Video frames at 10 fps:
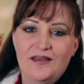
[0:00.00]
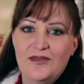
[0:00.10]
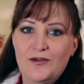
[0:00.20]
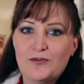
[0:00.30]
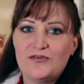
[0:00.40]

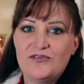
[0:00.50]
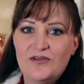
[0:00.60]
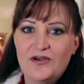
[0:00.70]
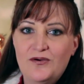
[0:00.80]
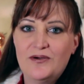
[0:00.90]
They were
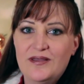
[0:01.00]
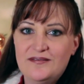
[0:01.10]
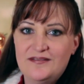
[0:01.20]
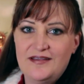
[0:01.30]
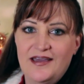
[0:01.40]
so
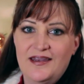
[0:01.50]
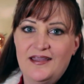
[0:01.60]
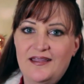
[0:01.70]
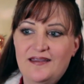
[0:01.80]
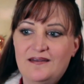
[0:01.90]

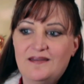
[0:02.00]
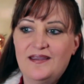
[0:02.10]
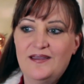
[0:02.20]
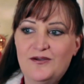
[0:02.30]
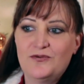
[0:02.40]
ecstatic, and
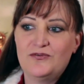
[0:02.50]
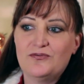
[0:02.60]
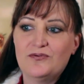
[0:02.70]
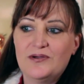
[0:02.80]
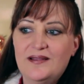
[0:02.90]
it was
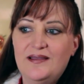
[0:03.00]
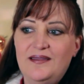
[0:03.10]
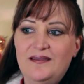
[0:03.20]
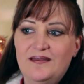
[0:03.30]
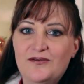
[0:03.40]

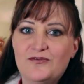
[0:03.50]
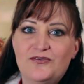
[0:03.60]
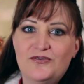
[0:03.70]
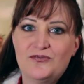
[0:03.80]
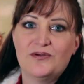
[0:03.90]

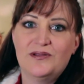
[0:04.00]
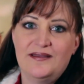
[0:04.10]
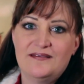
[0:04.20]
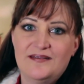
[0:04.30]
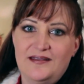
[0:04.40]
just really
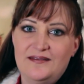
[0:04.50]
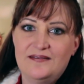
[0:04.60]
a sight to